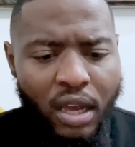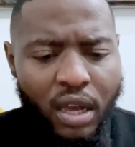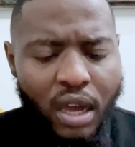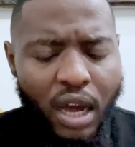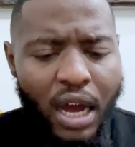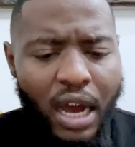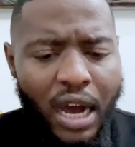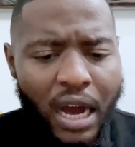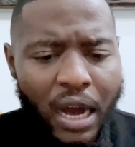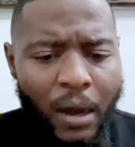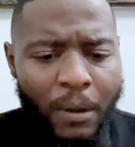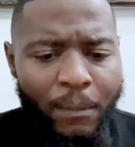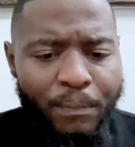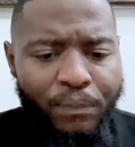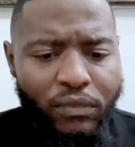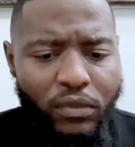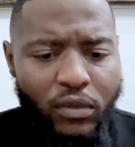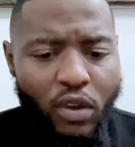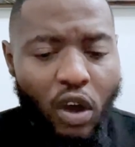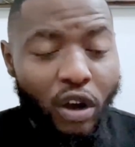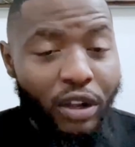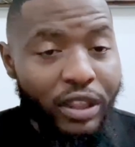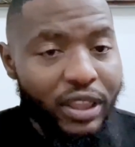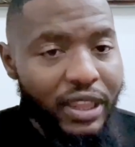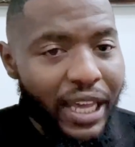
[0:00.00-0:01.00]

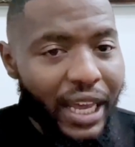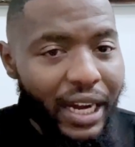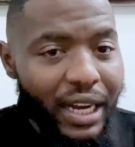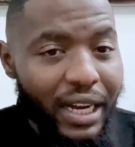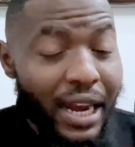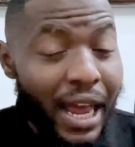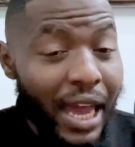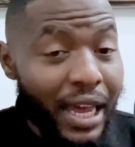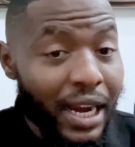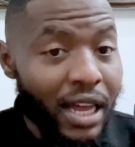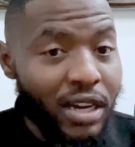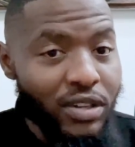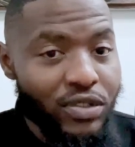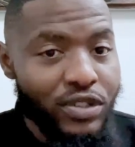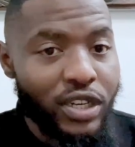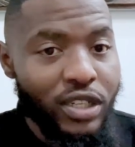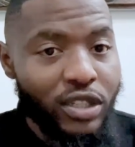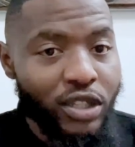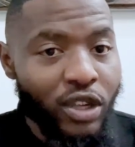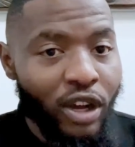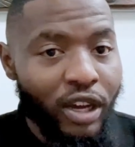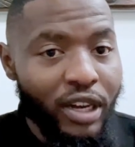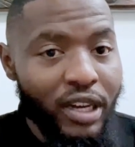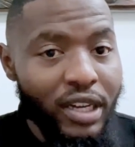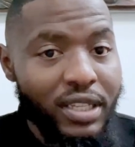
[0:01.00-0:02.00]
On that
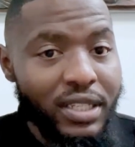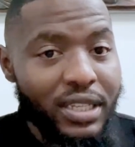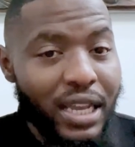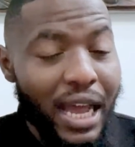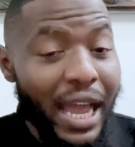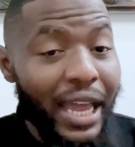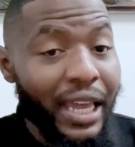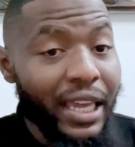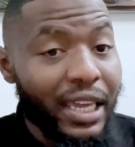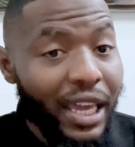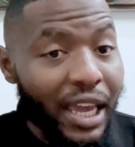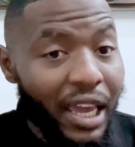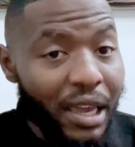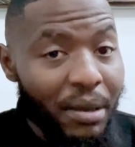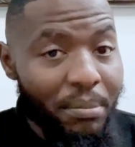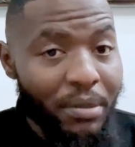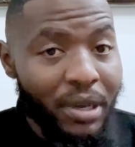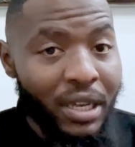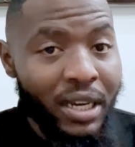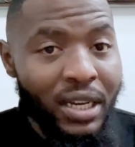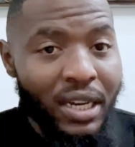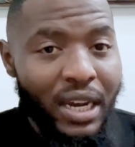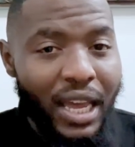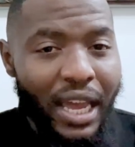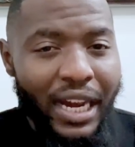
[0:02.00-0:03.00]
$900, I came
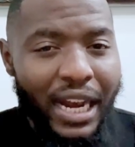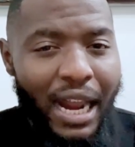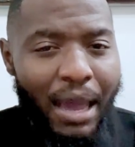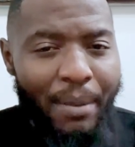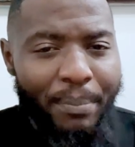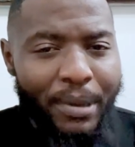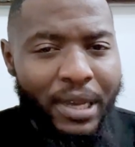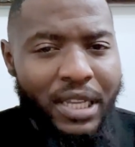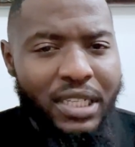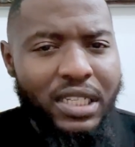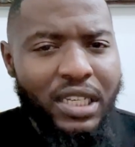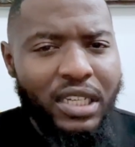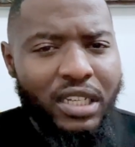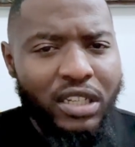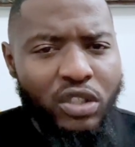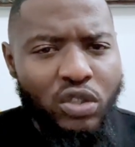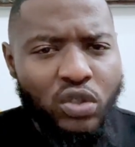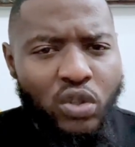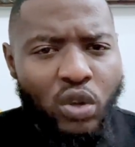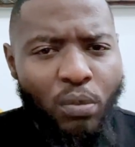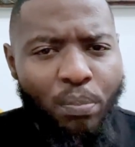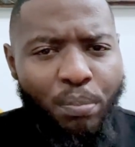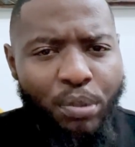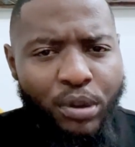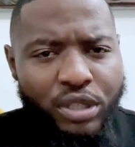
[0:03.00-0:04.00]
in and I basically
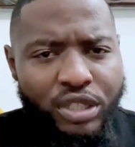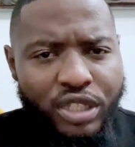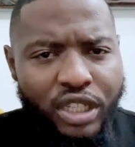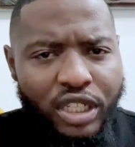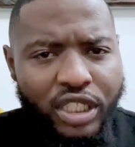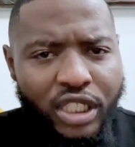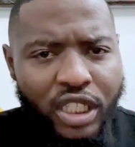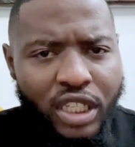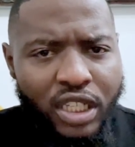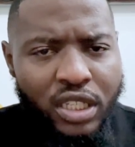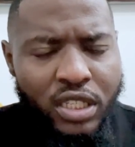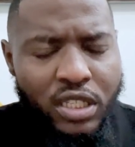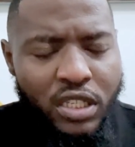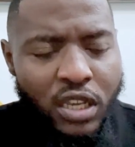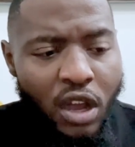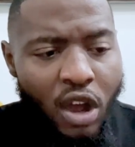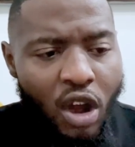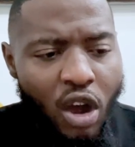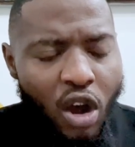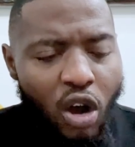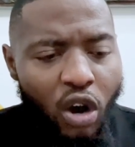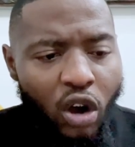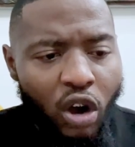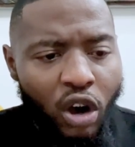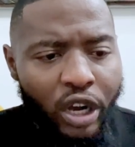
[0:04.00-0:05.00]
took positions
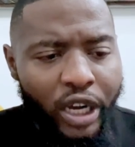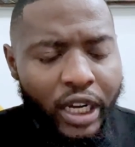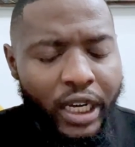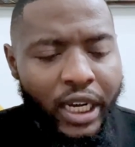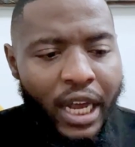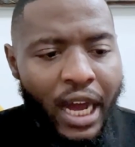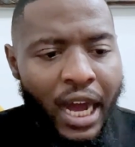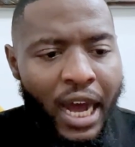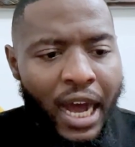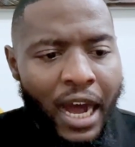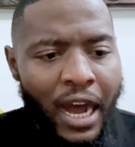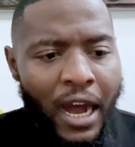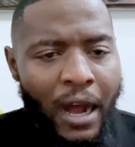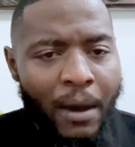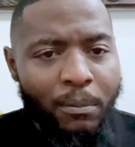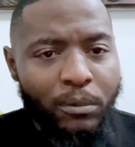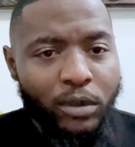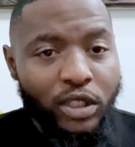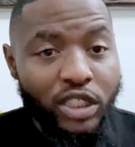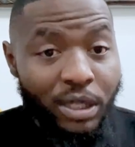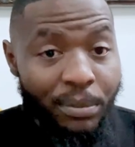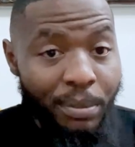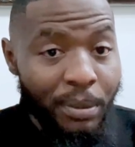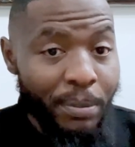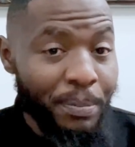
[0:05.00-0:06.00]
on
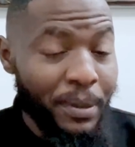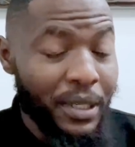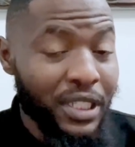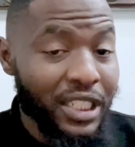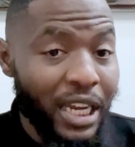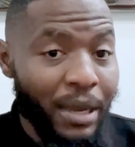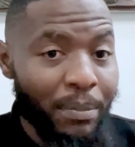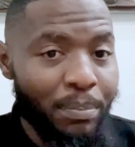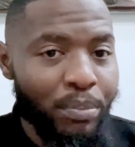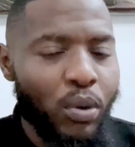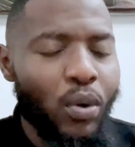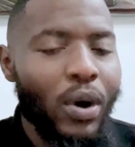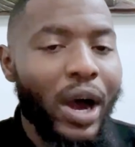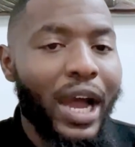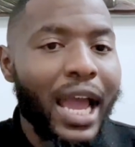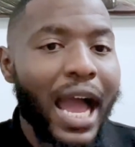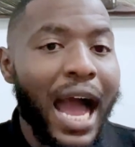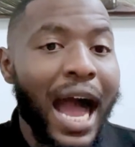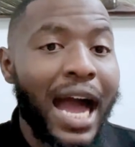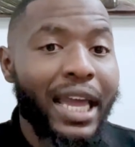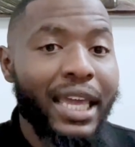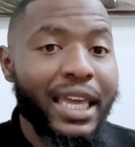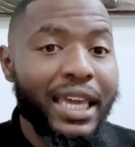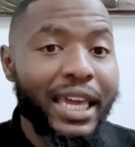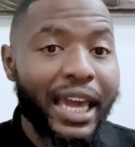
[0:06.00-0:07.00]
GBPJPY
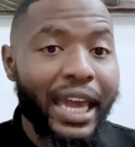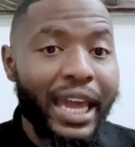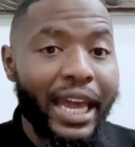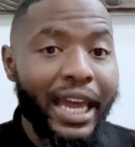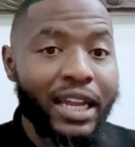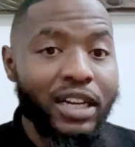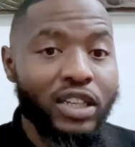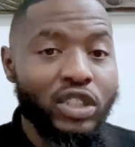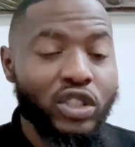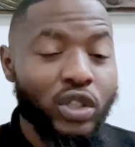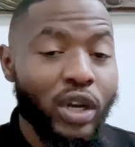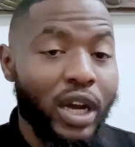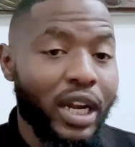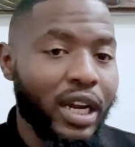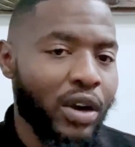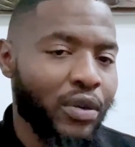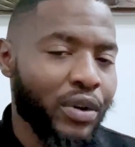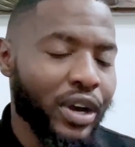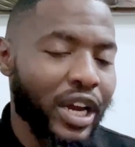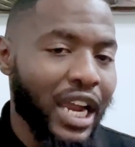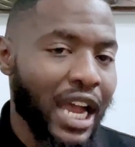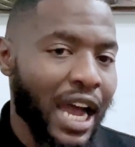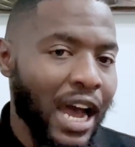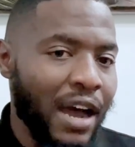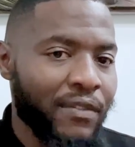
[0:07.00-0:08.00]
again, trying to
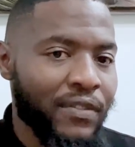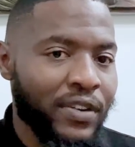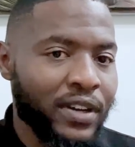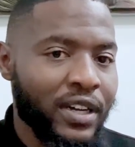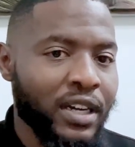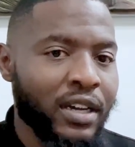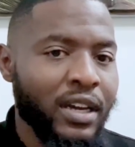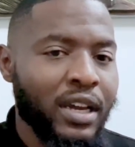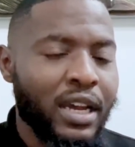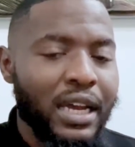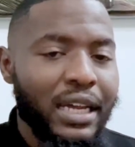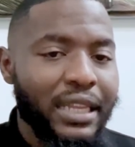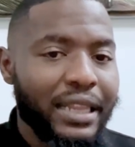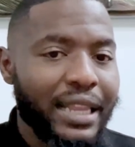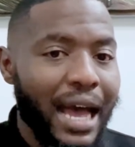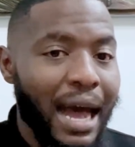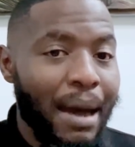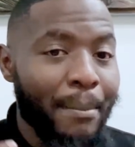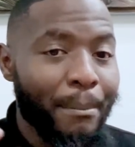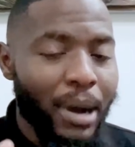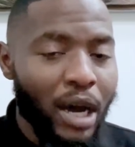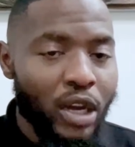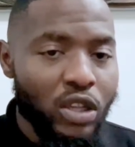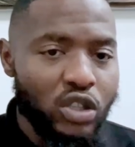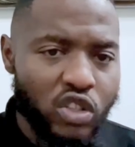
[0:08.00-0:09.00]
recover the
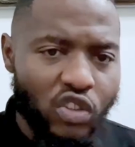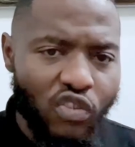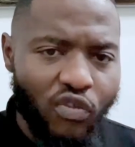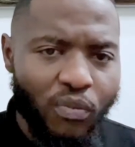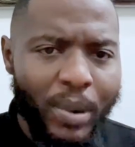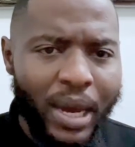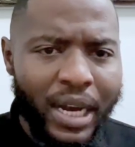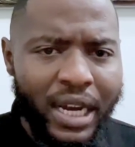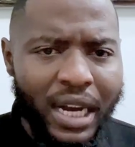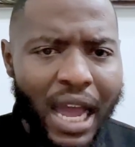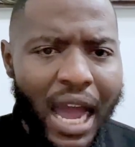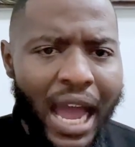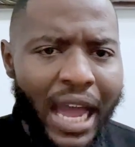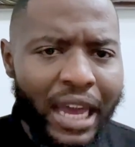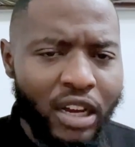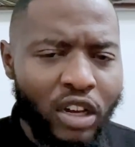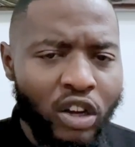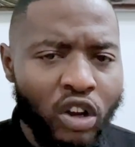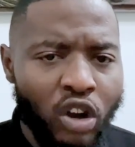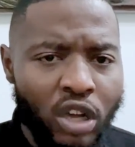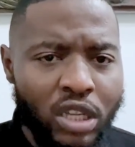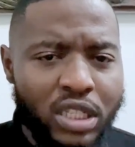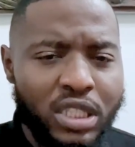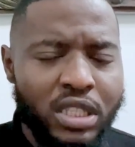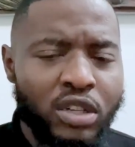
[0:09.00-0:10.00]
amount of money I had
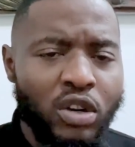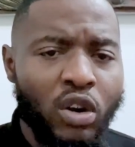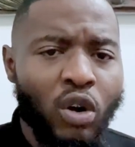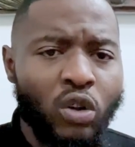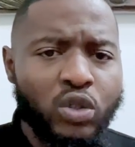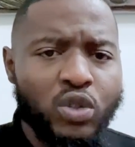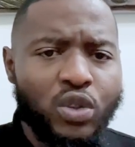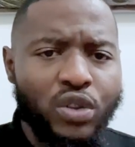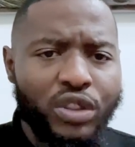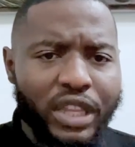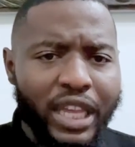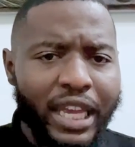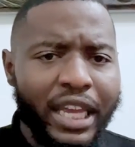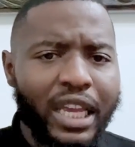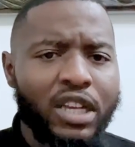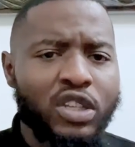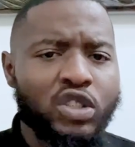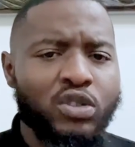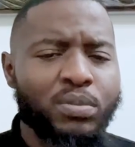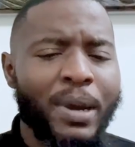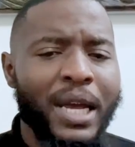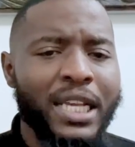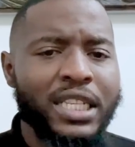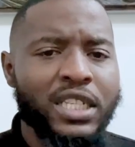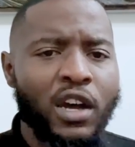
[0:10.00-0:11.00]
lost, and also thinking
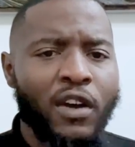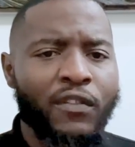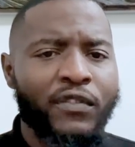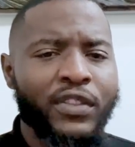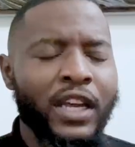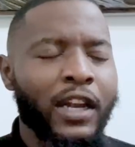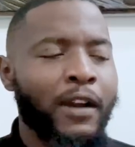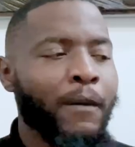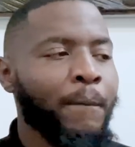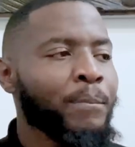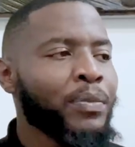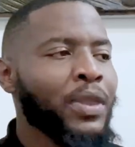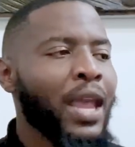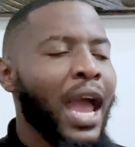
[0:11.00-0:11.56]
to myself that